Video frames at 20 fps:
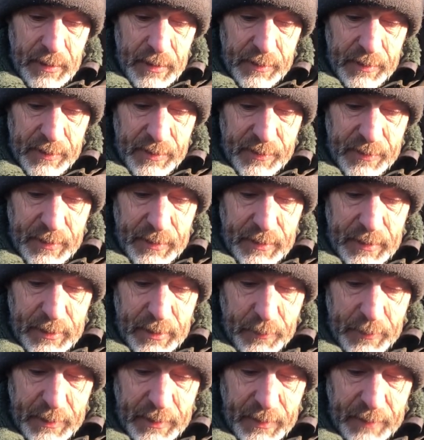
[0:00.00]
still a
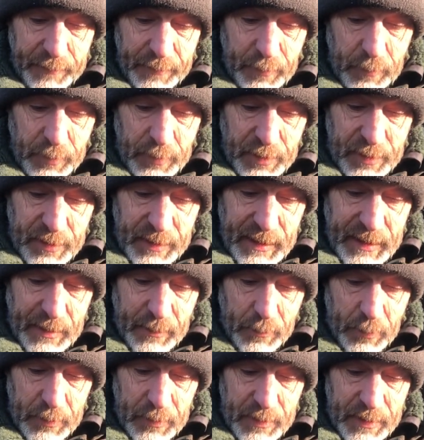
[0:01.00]
little bit difficult just to get that
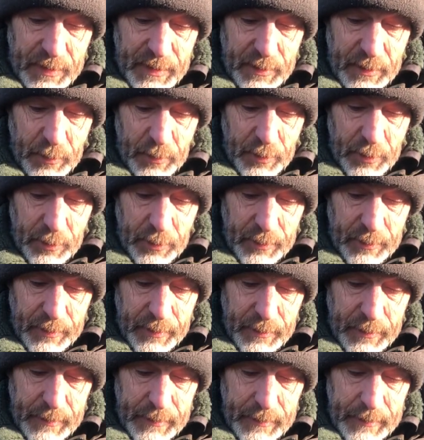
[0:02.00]
one single knot
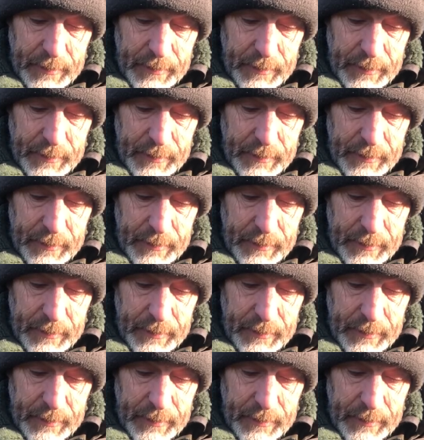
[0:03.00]
undone.